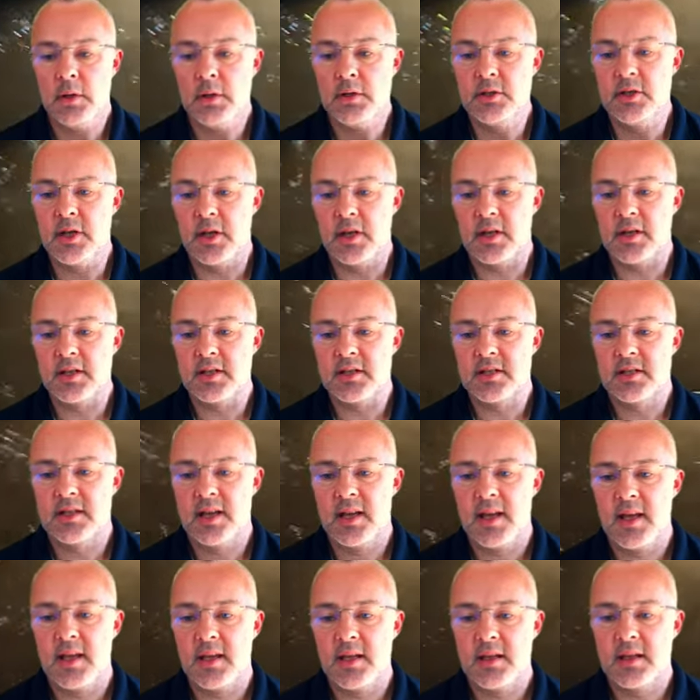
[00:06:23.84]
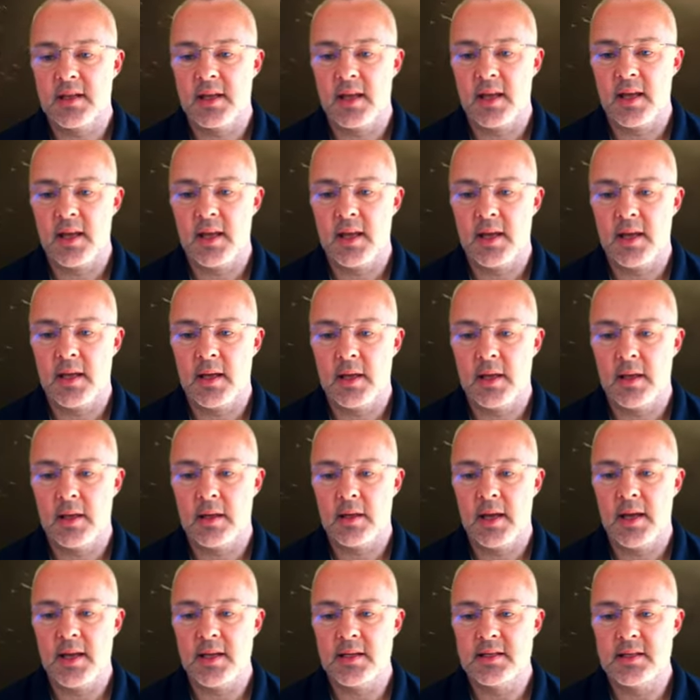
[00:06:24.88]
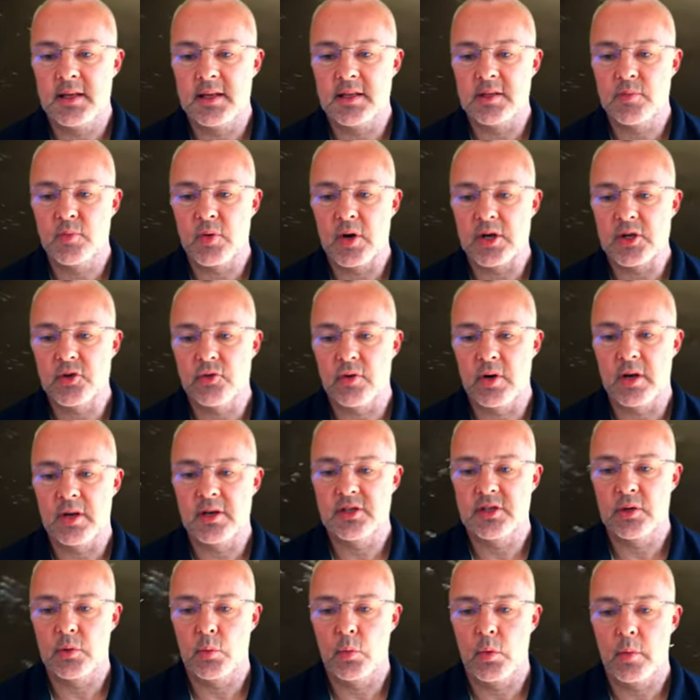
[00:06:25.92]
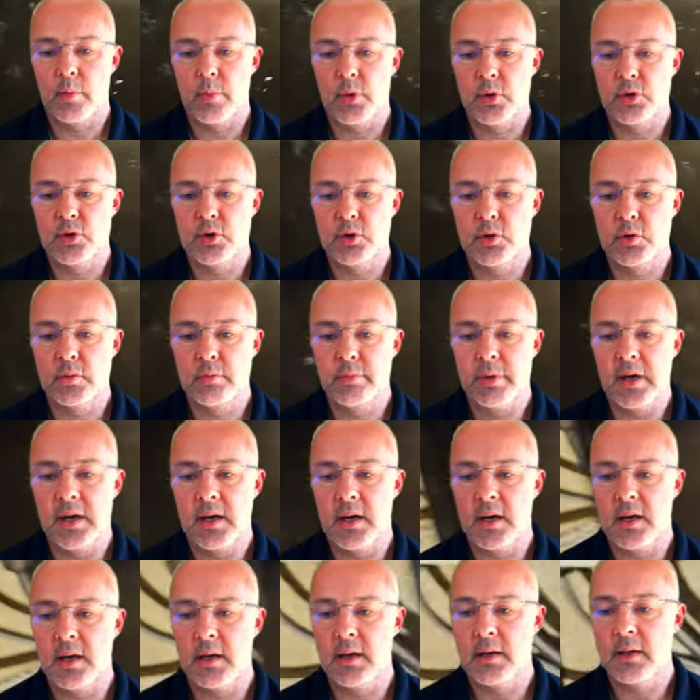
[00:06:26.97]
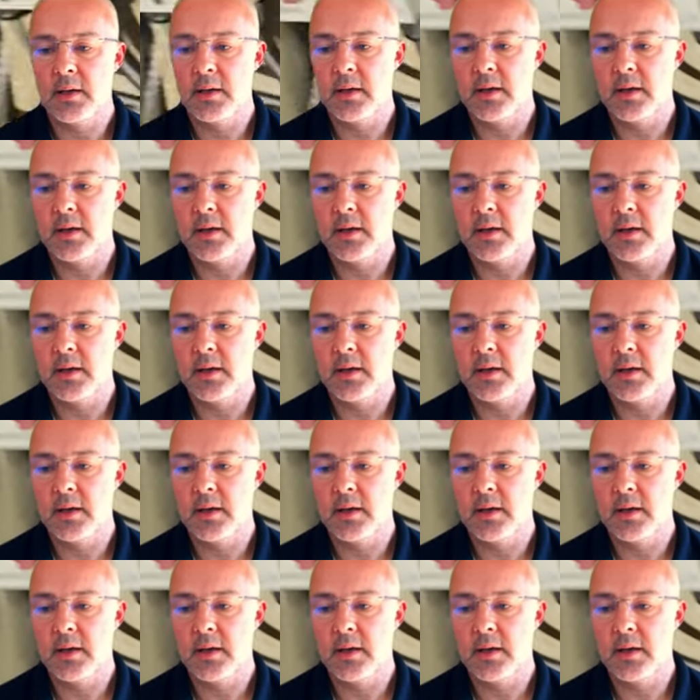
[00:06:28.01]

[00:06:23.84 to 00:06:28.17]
So you can see the heating's pressurized at 1.2 bar